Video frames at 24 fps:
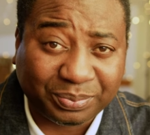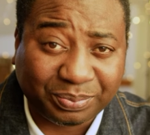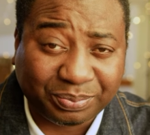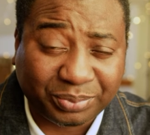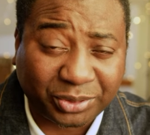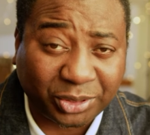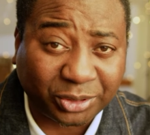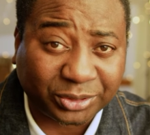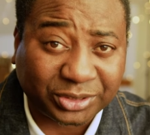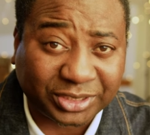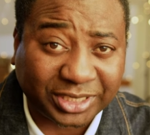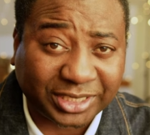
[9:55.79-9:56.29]

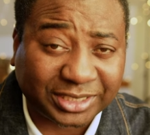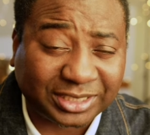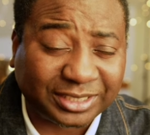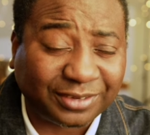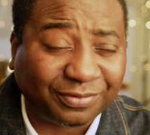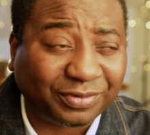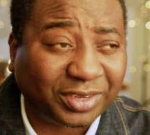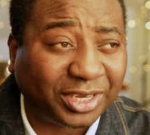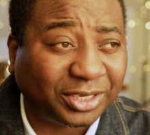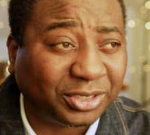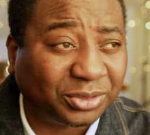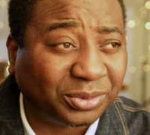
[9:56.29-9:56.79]
process,
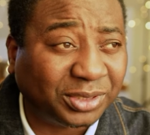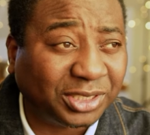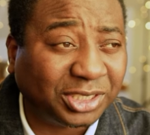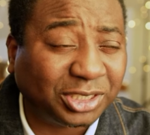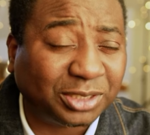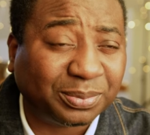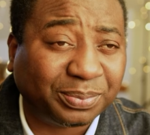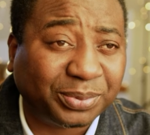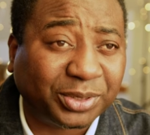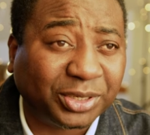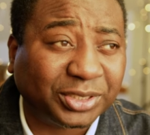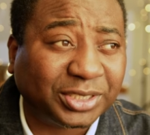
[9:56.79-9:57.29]
if you're doing
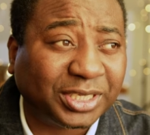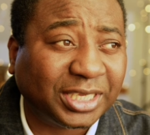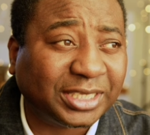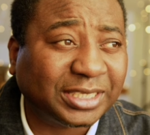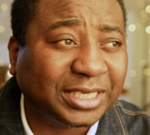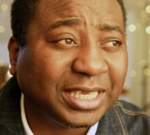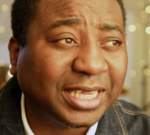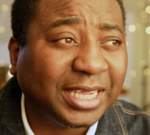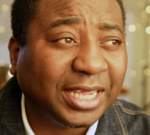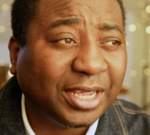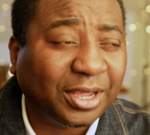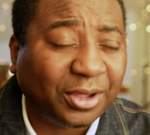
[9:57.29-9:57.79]
this
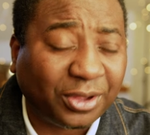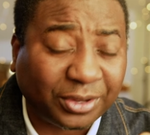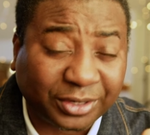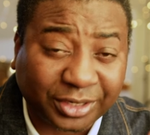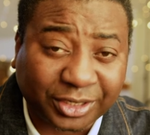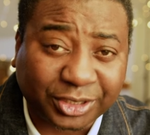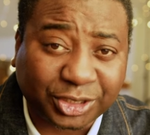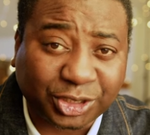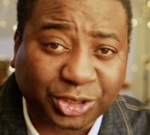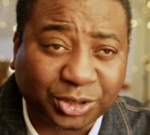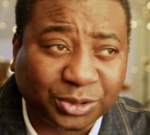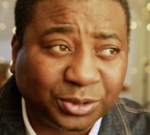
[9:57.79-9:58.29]
process on
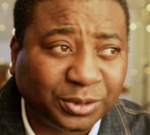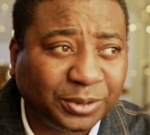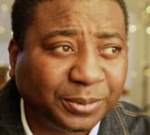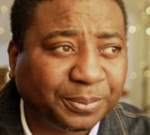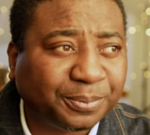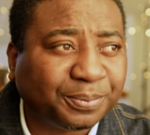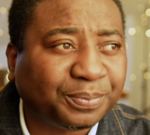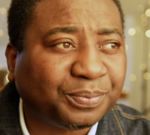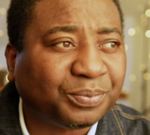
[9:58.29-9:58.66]
a shoot,